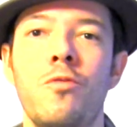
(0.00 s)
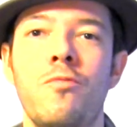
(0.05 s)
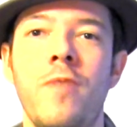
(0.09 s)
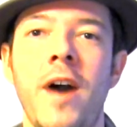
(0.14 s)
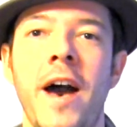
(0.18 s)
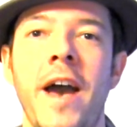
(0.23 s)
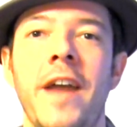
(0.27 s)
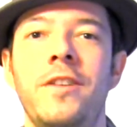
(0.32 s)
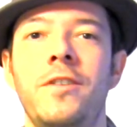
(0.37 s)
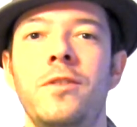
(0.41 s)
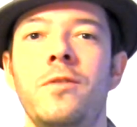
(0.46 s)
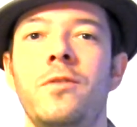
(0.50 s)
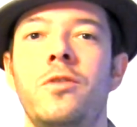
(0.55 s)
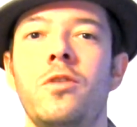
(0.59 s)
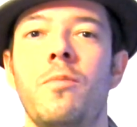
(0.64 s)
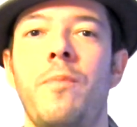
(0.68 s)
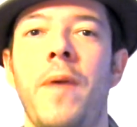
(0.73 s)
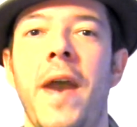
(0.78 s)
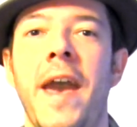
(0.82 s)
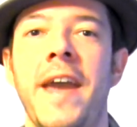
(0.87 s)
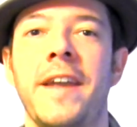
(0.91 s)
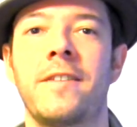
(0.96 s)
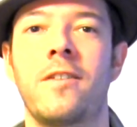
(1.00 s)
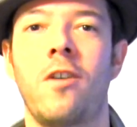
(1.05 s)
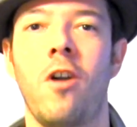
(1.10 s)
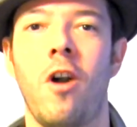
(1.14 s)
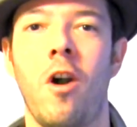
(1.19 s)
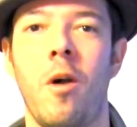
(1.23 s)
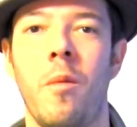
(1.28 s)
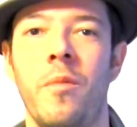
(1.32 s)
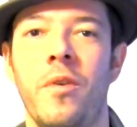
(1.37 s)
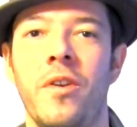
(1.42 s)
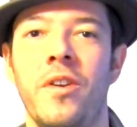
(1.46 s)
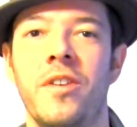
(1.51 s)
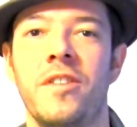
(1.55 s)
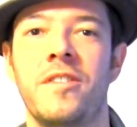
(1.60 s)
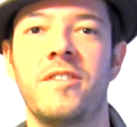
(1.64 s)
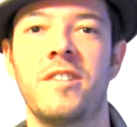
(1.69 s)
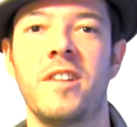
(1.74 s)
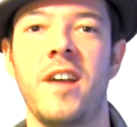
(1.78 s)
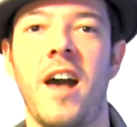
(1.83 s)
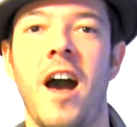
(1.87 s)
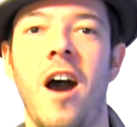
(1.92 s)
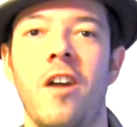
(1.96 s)
who write YouTube hate
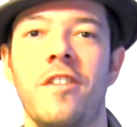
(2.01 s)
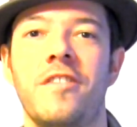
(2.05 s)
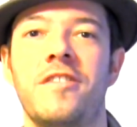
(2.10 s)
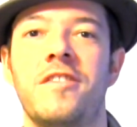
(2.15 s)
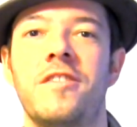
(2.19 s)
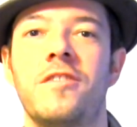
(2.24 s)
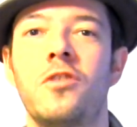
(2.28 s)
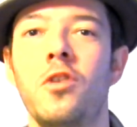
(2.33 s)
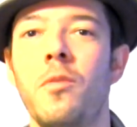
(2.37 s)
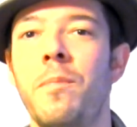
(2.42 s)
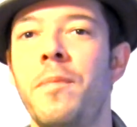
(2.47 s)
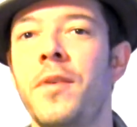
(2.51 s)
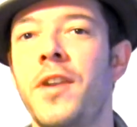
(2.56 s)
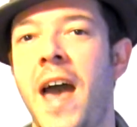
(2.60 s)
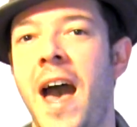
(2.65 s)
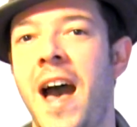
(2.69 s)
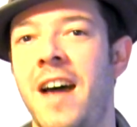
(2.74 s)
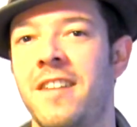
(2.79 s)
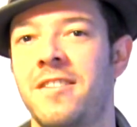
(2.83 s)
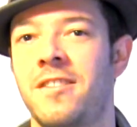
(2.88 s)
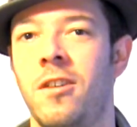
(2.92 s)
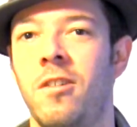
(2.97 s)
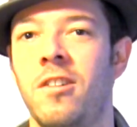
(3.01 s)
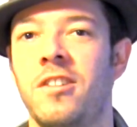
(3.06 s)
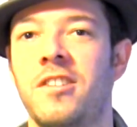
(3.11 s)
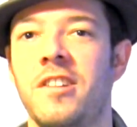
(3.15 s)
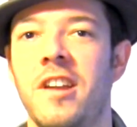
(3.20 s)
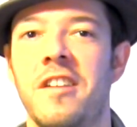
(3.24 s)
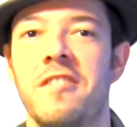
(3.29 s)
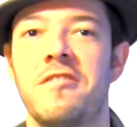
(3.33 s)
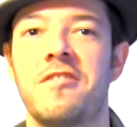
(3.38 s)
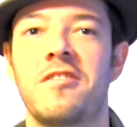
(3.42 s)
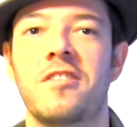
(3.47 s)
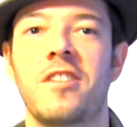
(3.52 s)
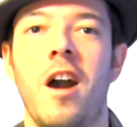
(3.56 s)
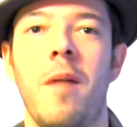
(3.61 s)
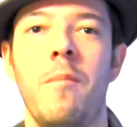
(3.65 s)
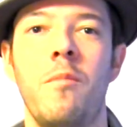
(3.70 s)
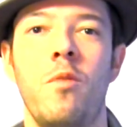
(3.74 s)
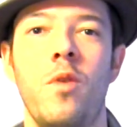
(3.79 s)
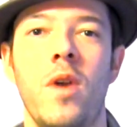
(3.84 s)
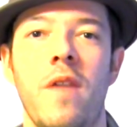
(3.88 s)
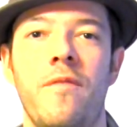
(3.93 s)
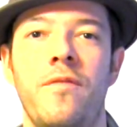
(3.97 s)
comments are stupid assholes and
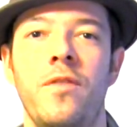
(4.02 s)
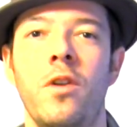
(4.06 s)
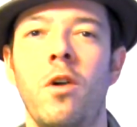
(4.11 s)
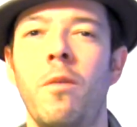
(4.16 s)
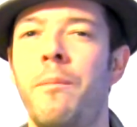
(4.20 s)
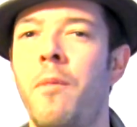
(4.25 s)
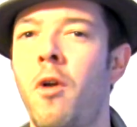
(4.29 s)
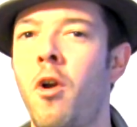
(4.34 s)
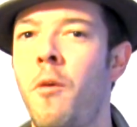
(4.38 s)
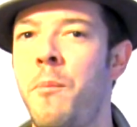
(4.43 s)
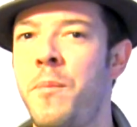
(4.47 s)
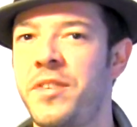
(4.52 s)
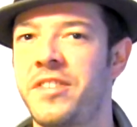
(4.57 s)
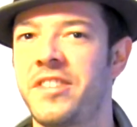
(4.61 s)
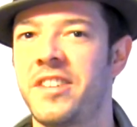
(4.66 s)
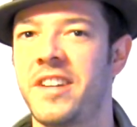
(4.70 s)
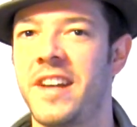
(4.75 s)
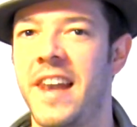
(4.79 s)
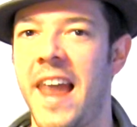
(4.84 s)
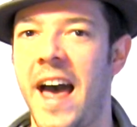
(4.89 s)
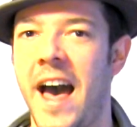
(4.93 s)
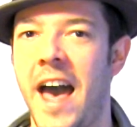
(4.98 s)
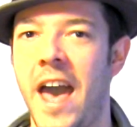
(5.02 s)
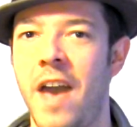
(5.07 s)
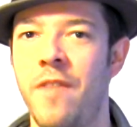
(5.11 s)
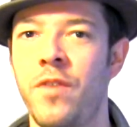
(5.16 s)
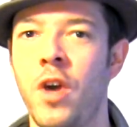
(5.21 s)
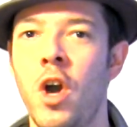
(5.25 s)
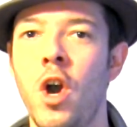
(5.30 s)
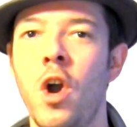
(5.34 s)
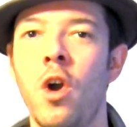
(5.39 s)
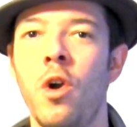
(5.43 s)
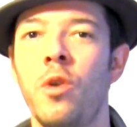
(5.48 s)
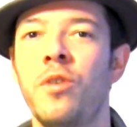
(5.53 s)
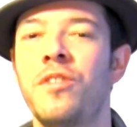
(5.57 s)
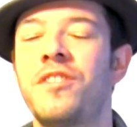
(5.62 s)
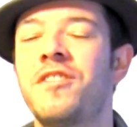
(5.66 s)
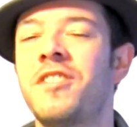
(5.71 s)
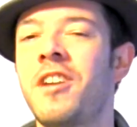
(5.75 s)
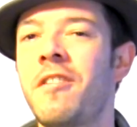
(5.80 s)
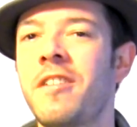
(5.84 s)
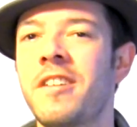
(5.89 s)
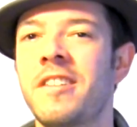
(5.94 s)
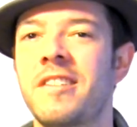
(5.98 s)
scum who have no purpose in life, who
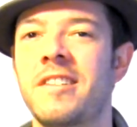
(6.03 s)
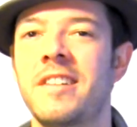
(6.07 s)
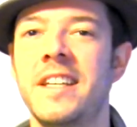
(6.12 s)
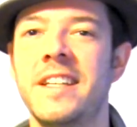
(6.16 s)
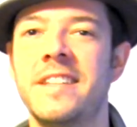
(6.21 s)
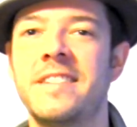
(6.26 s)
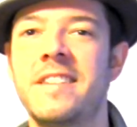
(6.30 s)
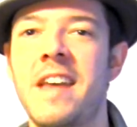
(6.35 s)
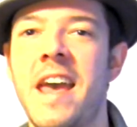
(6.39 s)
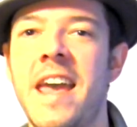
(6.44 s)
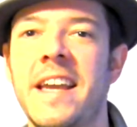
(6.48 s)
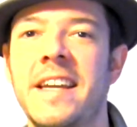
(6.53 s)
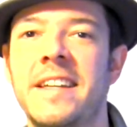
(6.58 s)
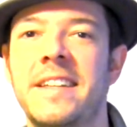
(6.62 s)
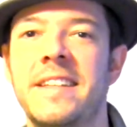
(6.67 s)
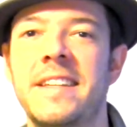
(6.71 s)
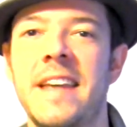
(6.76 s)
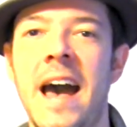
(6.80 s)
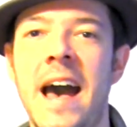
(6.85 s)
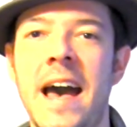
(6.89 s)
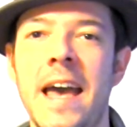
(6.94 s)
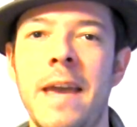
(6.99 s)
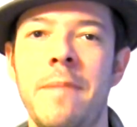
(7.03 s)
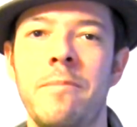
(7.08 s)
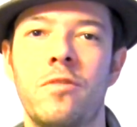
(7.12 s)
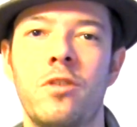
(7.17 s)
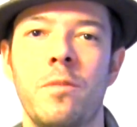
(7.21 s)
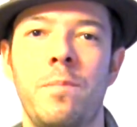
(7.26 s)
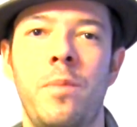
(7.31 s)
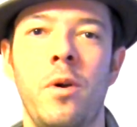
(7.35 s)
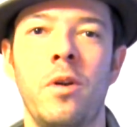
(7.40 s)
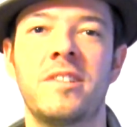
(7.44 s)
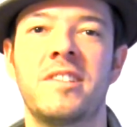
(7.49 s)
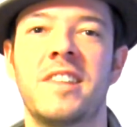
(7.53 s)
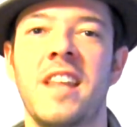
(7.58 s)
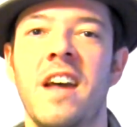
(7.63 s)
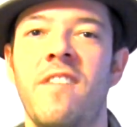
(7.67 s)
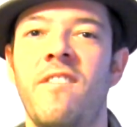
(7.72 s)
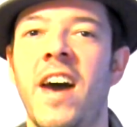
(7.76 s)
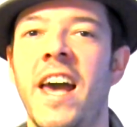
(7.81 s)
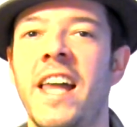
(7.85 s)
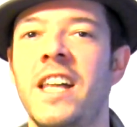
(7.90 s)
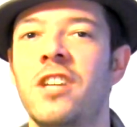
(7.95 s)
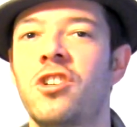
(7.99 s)
seriously take time to post their
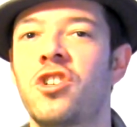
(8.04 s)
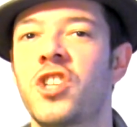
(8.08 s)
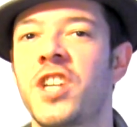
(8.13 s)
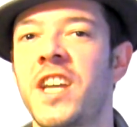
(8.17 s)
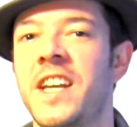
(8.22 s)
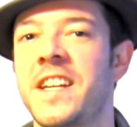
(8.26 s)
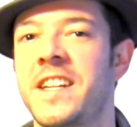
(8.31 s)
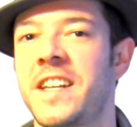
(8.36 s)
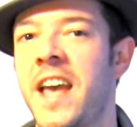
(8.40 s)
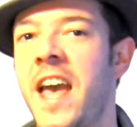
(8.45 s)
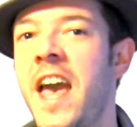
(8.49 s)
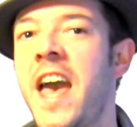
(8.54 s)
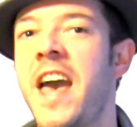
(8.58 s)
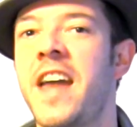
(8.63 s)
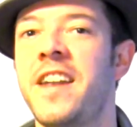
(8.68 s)
vile shit,